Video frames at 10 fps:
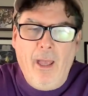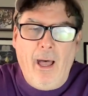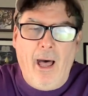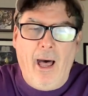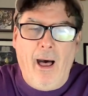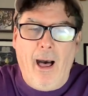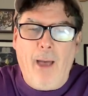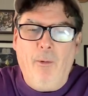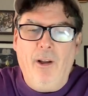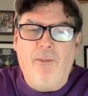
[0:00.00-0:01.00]

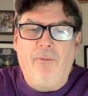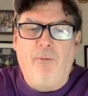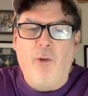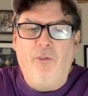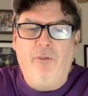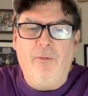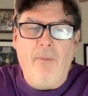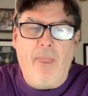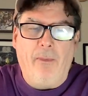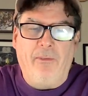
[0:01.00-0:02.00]
Iowa's first
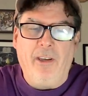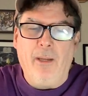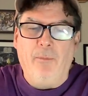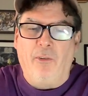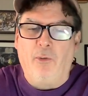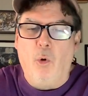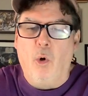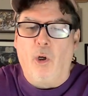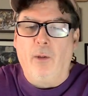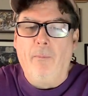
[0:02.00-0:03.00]
team to
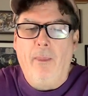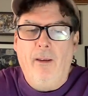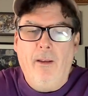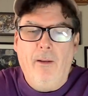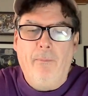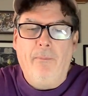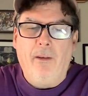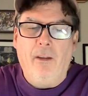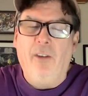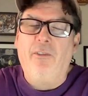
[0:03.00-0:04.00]
score
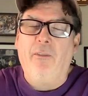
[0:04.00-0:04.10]
is the